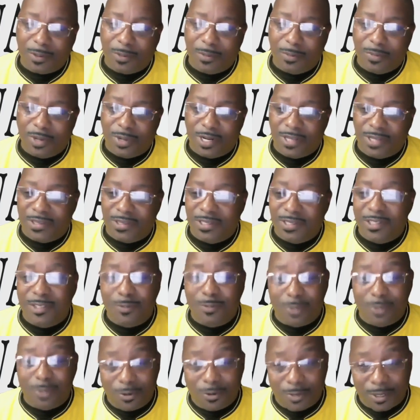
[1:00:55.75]
But at this
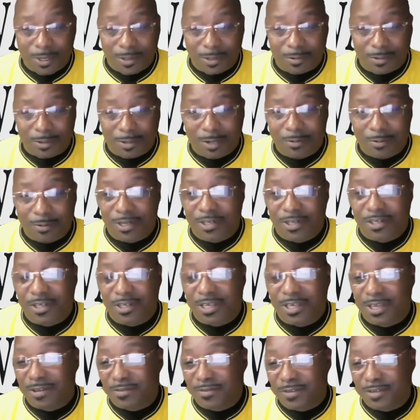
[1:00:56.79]
moment, I'm going to
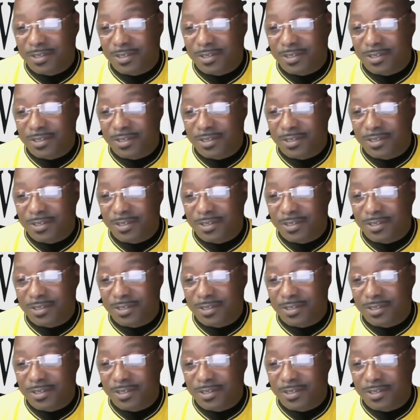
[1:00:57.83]
give